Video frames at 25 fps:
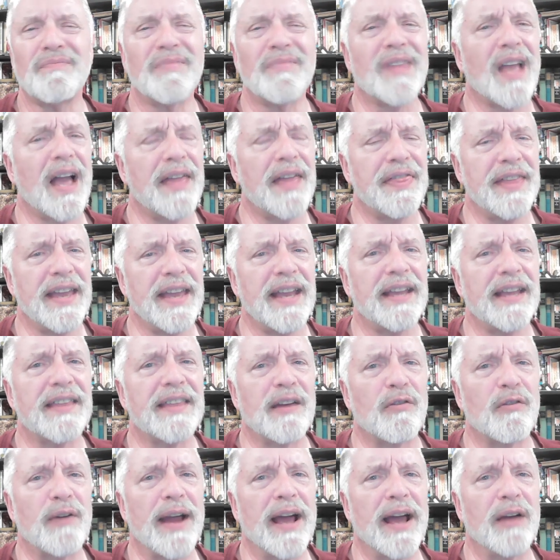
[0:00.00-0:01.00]
I think
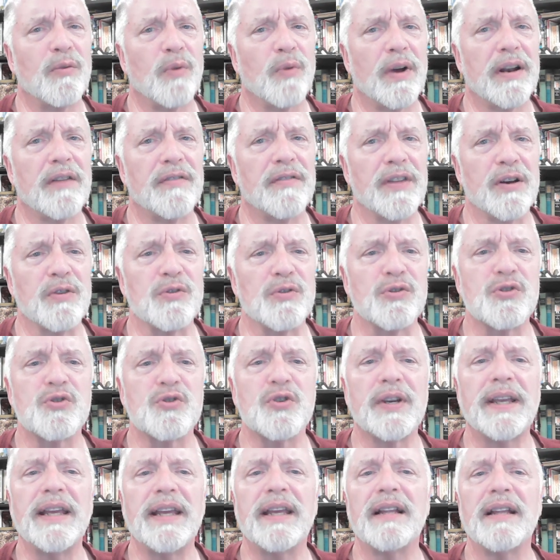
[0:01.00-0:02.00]
they ran one of those
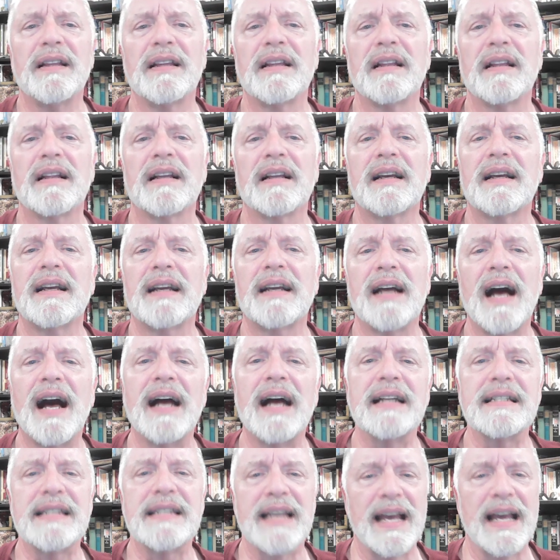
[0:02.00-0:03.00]
tricky little
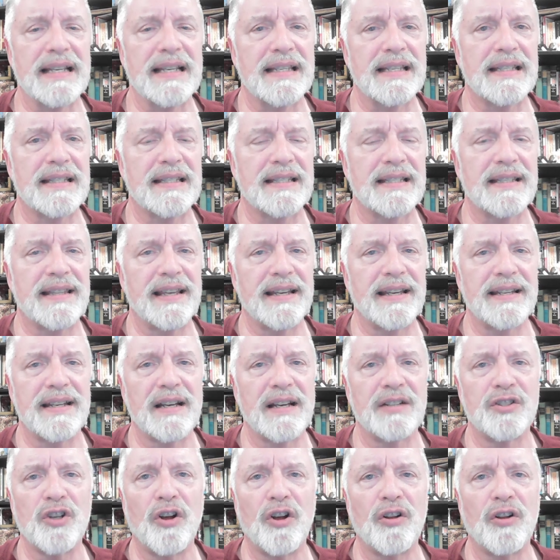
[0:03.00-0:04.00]
contests that
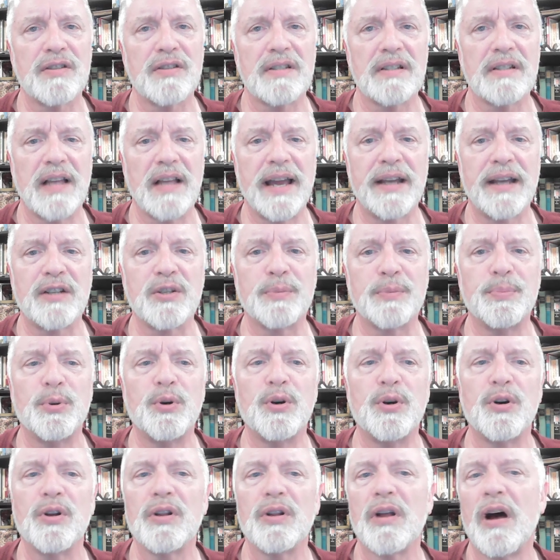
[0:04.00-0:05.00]
adults like to
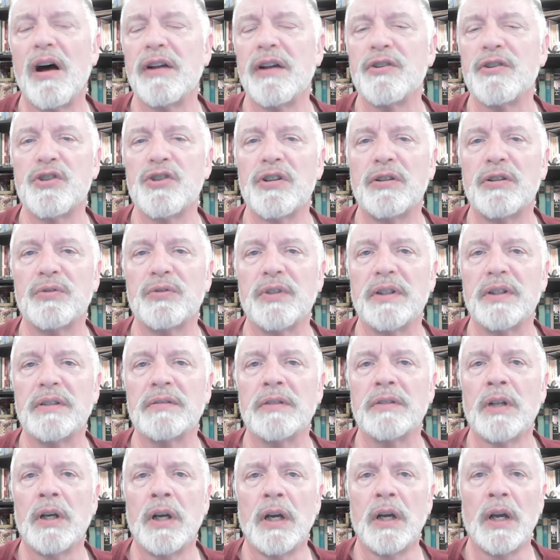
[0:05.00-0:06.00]
pull on children.
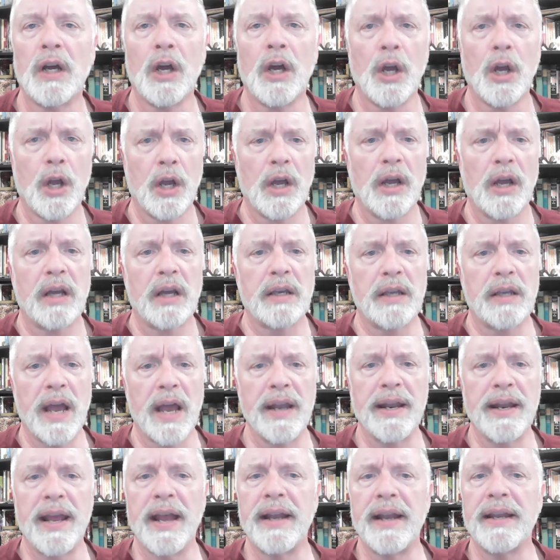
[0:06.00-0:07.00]

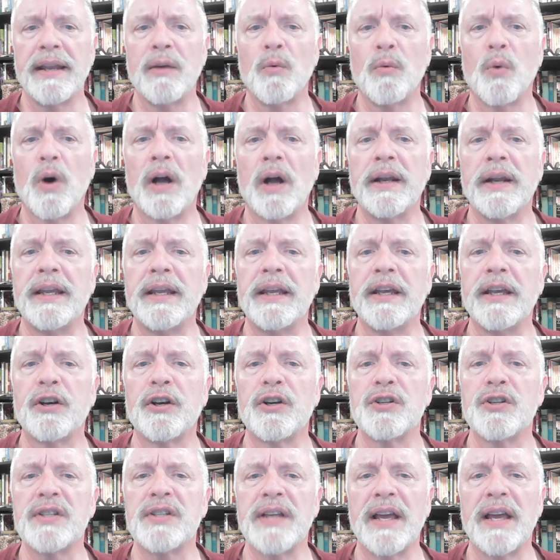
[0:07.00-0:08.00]
Can anyone
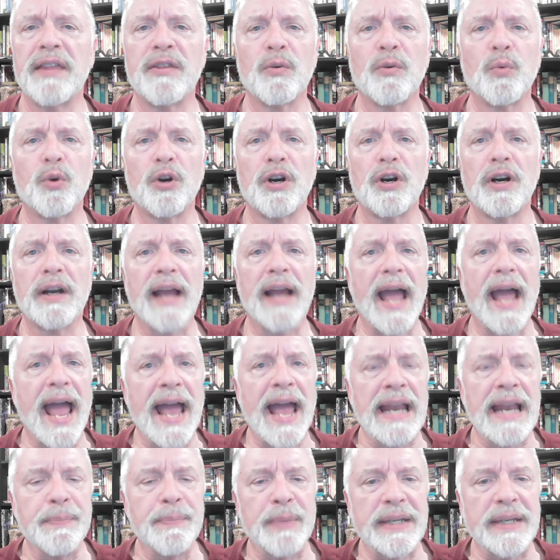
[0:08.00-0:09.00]
here say the word
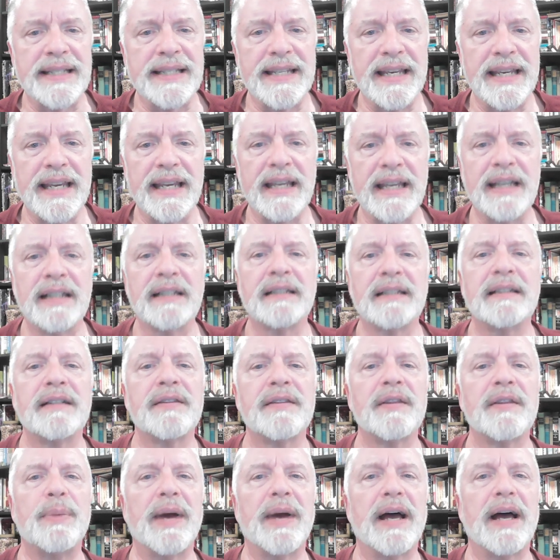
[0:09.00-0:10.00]
enmity?
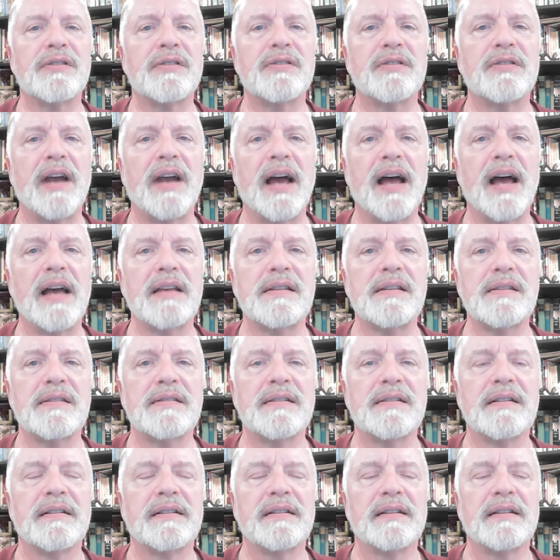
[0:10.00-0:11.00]
the pastor
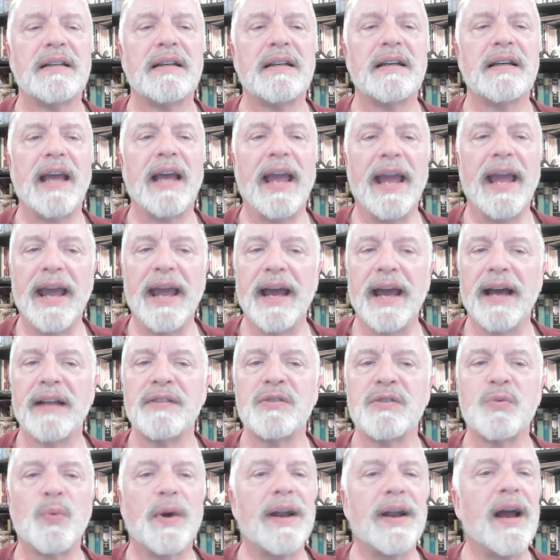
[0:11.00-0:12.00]
asked.
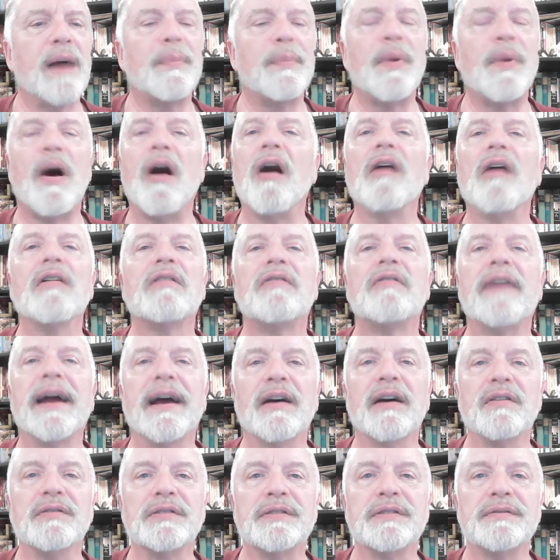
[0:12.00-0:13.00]
Hands went up all
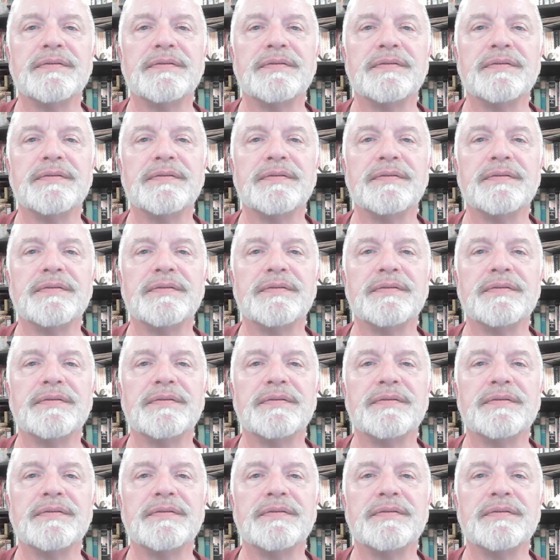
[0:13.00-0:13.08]
around.